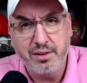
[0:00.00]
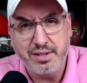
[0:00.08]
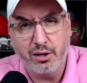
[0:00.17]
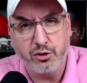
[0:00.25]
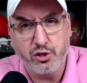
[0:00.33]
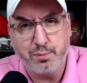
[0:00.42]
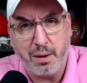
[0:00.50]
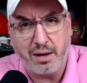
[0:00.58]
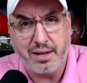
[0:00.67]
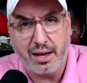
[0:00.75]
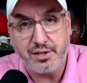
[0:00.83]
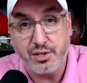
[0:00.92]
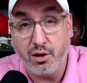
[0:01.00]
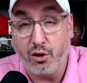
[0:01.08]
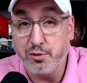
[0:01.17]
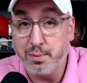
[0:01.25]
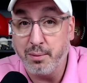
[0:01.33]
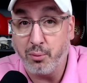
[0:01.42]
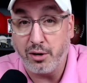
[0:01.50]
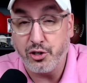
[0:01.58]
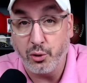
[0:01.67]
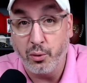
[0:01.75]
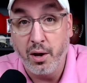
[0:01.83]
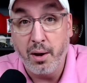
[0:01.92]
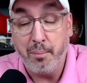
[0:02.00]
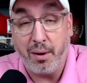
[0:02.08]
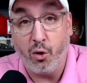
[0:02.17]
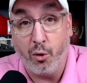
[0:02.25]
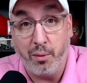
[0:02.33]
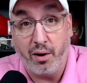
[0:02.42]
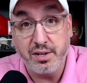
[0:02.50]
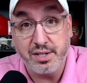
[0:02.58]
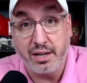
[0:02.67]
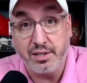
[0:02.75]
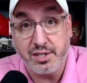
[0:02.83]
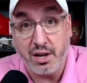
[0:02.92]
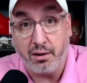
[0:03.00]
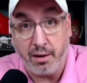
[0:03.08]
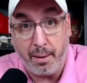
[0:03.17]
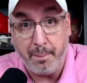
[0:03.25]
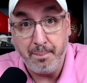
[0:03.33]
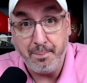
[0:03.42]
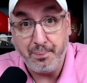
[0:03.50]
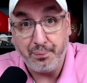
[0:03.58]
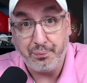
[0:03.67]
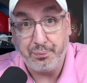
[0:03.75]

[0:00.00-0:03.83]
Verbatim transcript: Daily Juice Podcast always being brought to you by Omaha Steaks dot com.